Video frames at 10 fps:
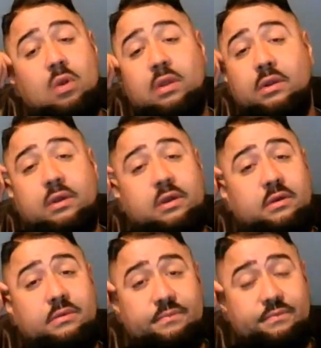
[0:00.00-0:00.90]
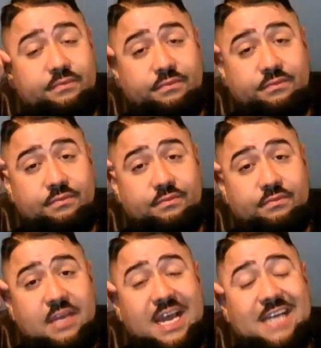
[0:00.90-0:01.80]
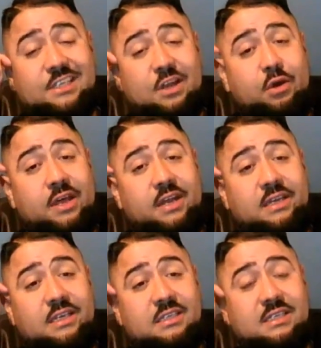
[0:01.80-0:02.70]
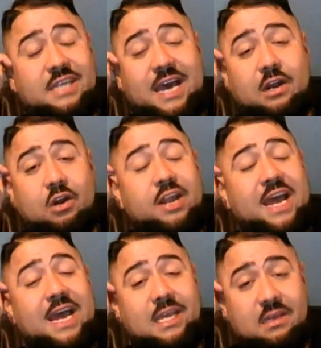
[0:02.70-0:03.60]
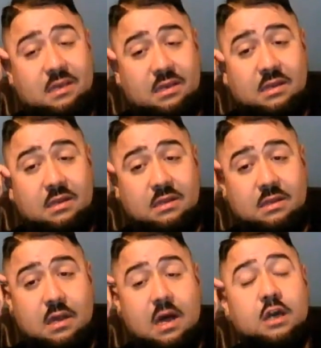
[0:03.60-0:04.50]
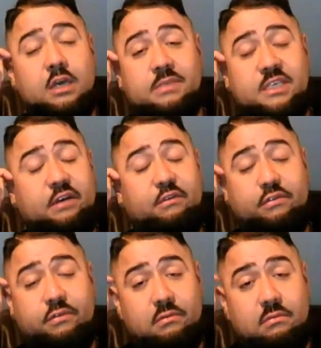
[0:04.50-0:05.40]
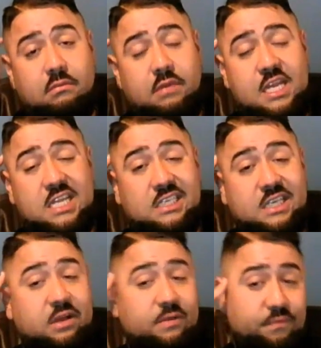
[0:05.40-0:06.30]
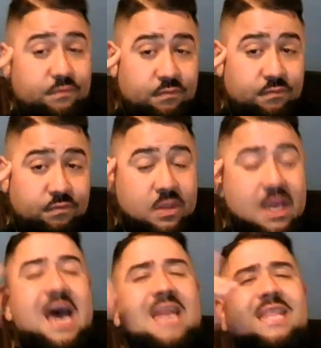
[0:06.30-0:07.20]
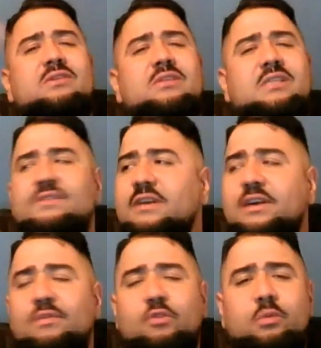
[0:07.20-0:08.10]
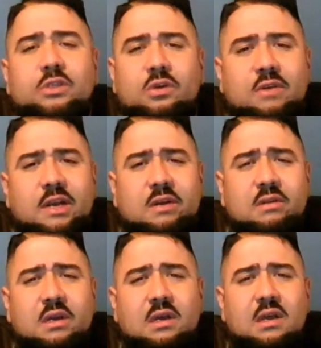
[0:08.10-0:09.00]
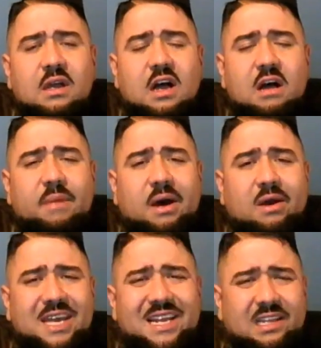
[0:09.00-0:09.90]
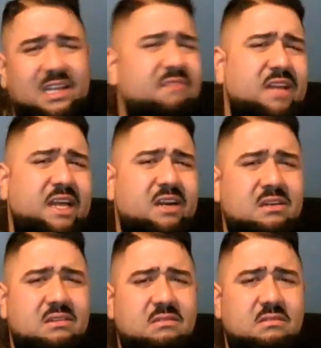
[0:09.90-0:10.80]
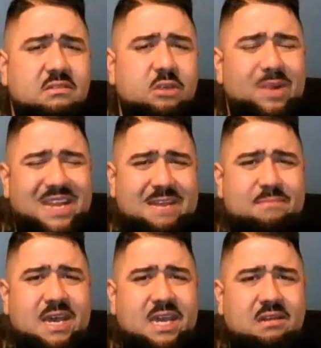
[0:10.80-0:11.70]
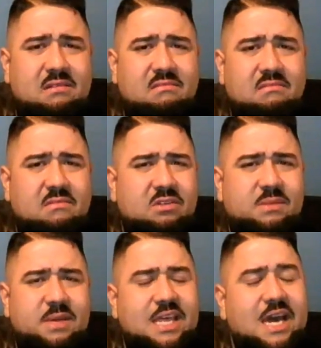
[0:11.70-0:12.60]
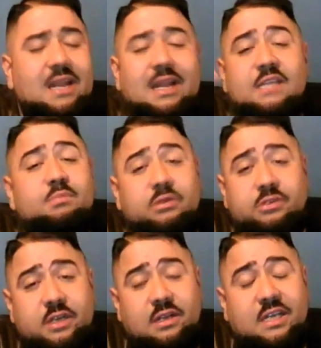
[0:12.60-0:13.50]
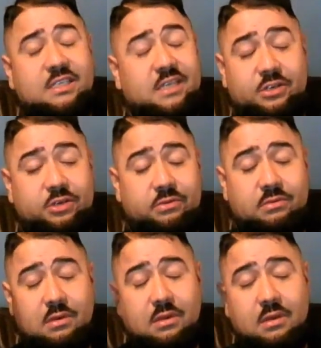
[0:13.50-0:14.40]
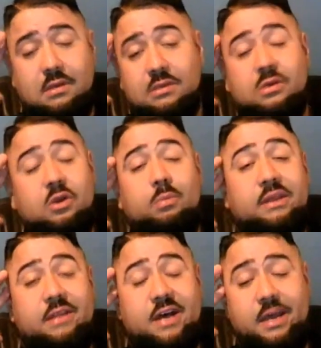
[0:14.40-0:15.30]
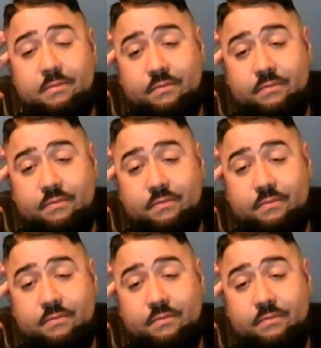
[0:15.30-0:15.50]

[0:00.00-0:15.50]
poor little girl has to know that her daddy hung himself in his cell. And then there's these fucking rumors going around about he had a love letter to an inmate or something like that. It's bullshit. That's not true. So don't believe the hype.